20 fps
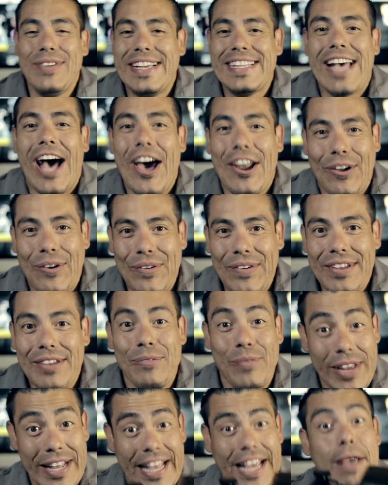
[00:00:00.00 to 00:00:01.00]
needs auto?
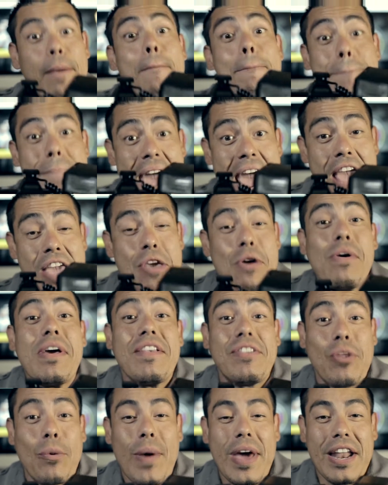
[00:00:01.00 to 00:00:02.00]
Really, manual
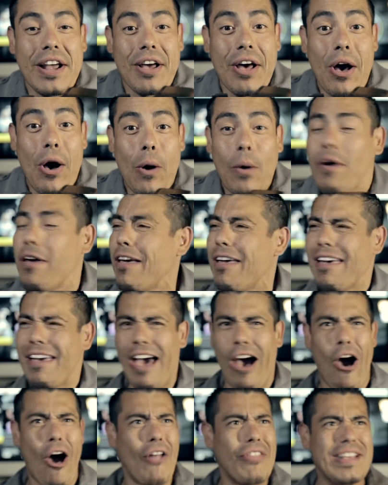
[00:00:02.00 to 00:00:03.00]
is the way to go.
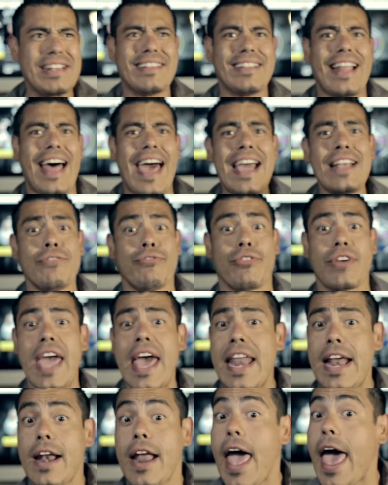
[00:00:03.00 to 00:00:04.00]
All these lights,
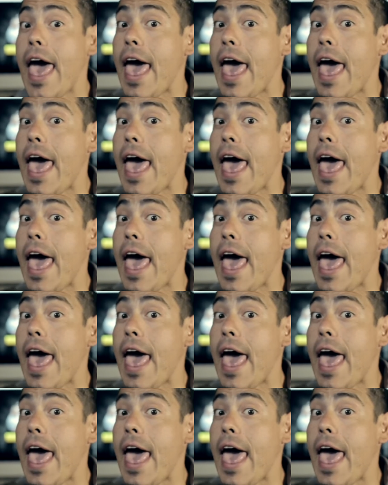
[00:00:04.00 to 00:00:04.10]
forget it.